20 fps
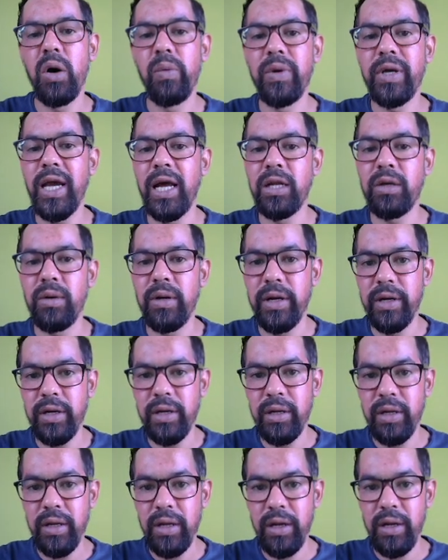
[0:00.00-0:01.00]
how we
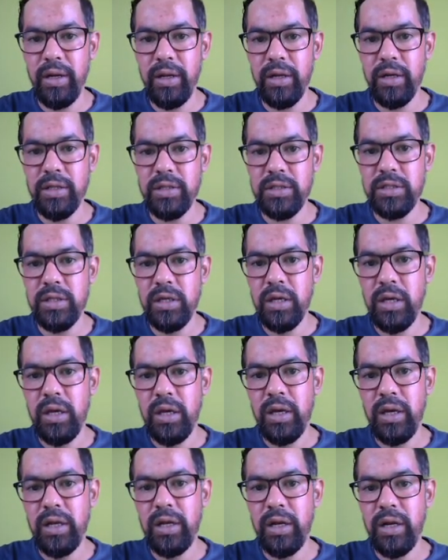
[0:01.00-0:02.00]
calculated? Indians
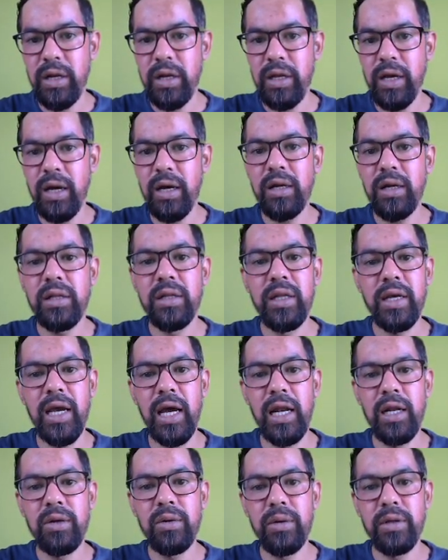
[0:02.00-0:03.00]
in India, they
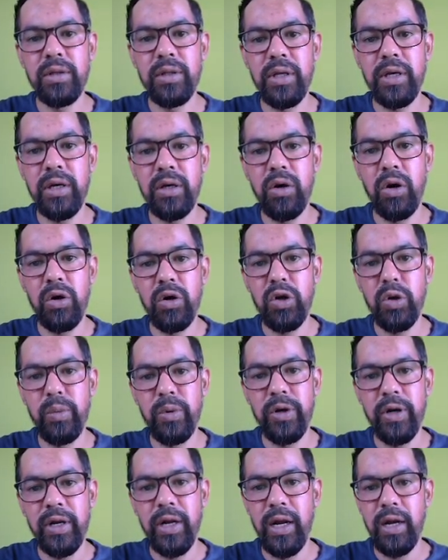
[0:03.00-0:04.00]

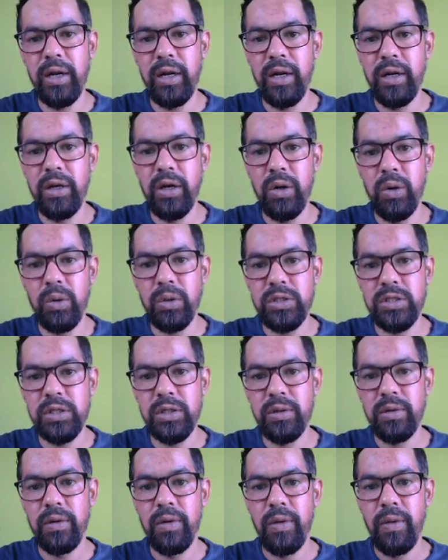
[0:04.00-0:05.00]
contributed 100
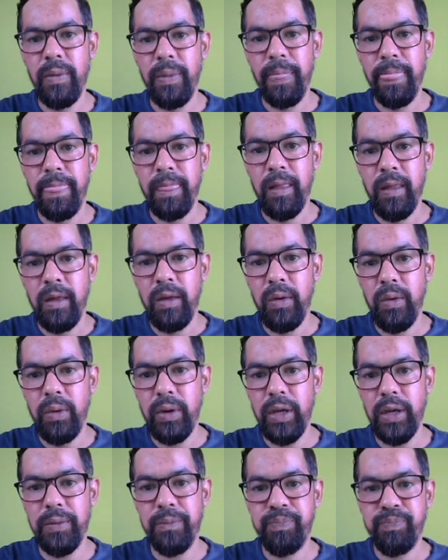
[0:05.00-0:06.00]
crores.
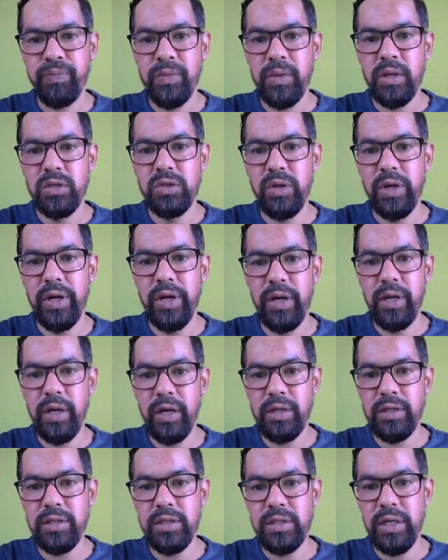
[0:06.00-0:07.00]
Okay, so
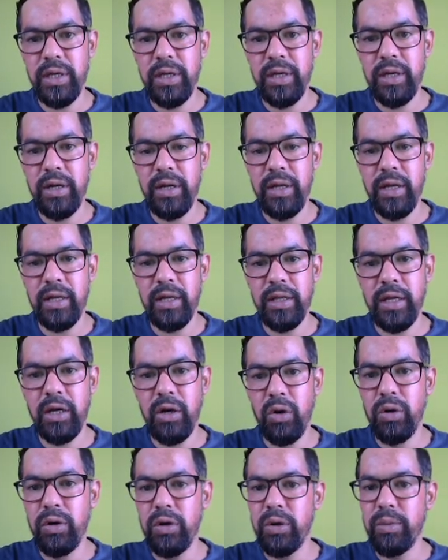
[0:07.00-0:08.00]
Indians in India, they
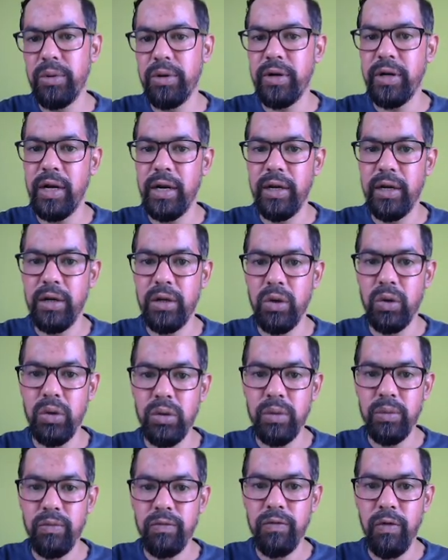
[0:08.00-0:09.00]
contributed 100
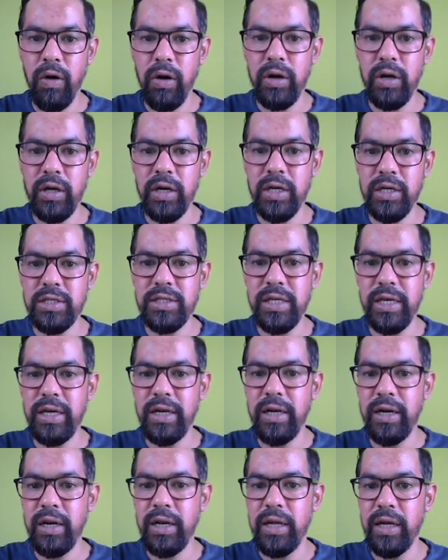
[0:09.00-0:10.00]
crore. Foreigners
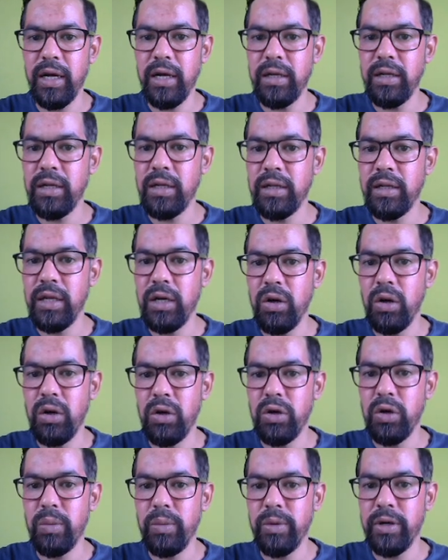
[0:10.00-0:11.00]
in India, they
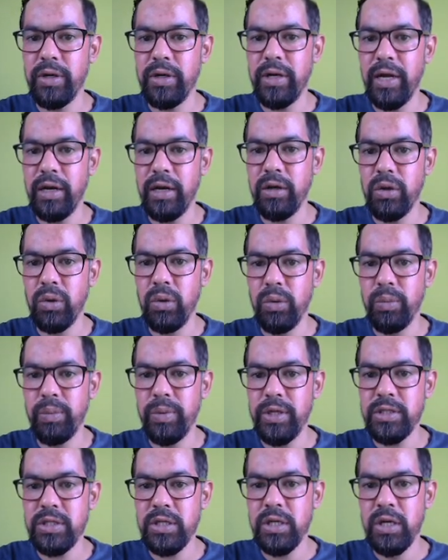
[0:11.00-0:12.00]
contributed 10 crore
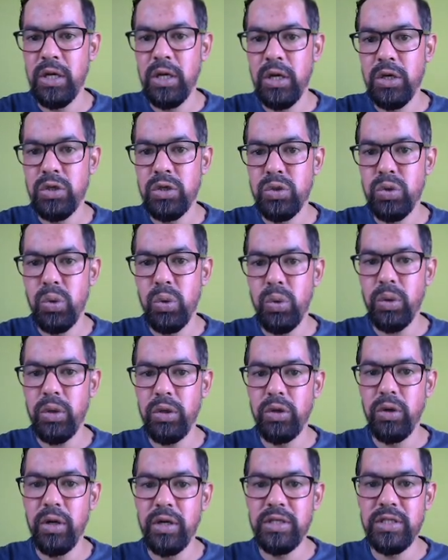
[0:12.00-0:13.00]
rupees. So
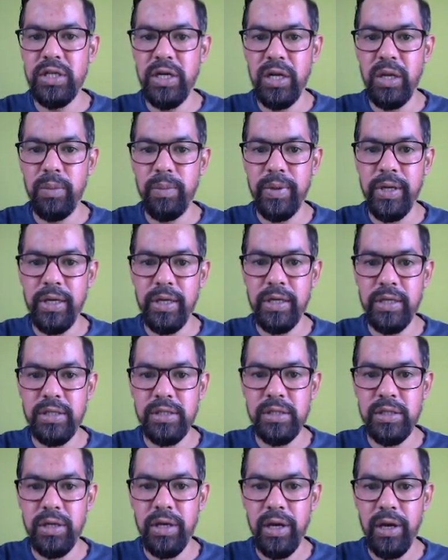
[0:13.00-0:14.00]
your GDP
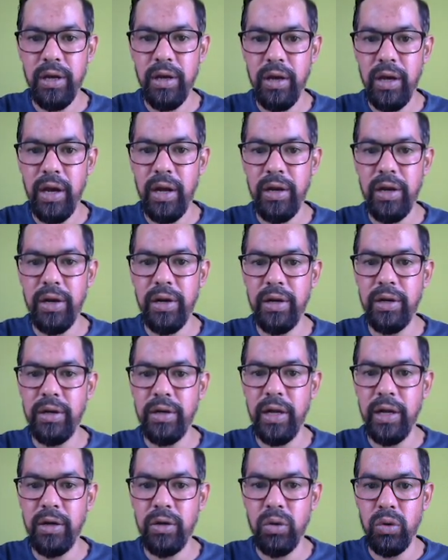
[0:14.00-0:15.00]
is
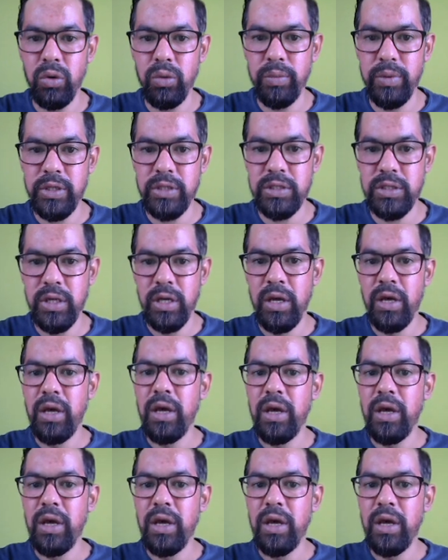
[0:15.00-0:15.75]
110 crore rupees.